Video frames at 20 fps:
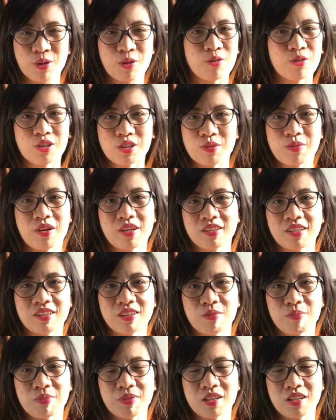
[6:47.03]
just wanting to
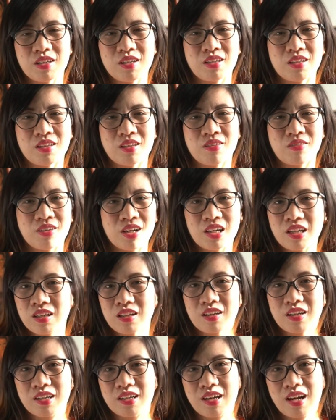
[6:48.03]
be the
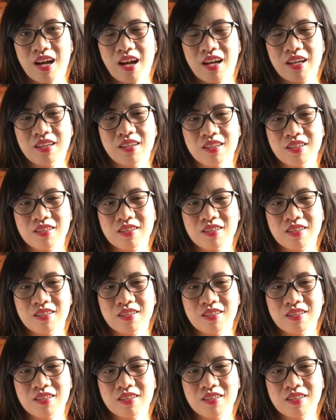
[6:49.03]
regular guy, he's